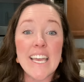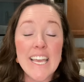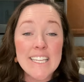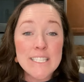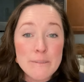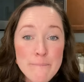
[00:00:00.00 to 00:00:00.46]

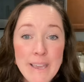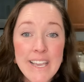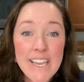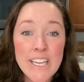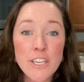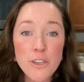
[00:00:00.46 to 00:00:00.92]
it's
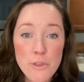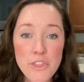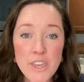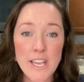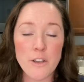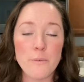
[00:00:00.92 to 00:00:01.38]
making you
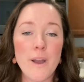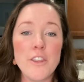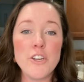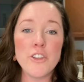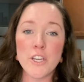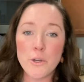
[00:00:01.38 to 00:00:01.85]
think
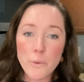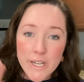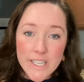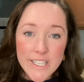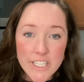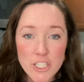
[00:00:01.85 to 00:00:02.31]
rather than
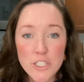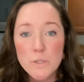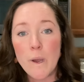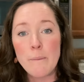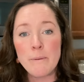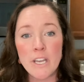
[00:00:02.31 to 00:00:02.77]
quickly just
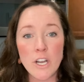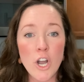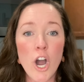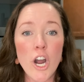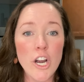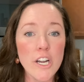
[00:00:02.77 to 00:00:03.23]
swiping a
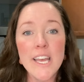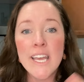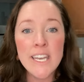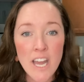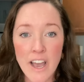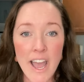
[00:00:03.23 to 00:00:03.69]
card
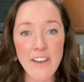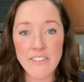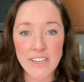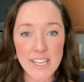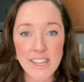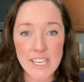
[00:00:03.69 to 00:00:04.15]
and not
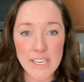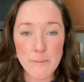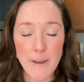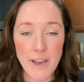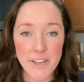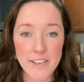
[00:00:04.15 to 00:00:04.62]
having to think
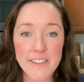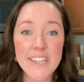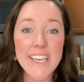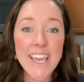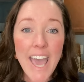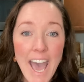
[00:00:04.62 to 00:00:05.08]
about it.
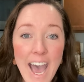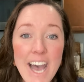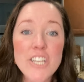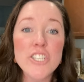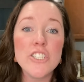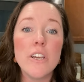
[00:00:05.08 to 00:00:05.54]
The
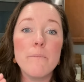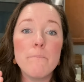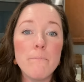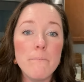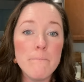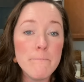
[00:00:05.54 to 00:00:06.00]
cash
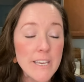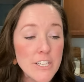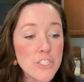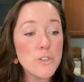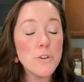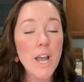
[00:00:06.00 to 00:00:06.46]

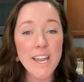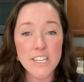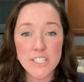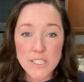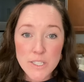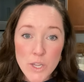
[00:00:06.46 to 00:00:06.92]
makes you kind of
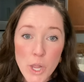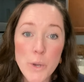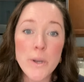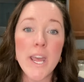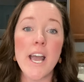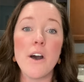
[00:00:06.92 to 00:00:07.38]
slow
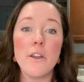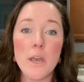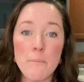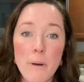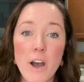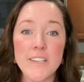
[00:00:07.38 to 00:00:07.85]
down
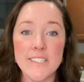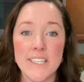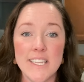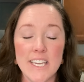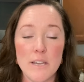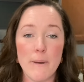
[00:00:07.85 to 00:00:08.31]
and pause
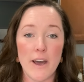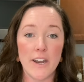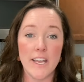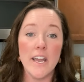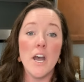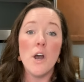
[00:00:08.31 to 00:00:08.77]
and think about it.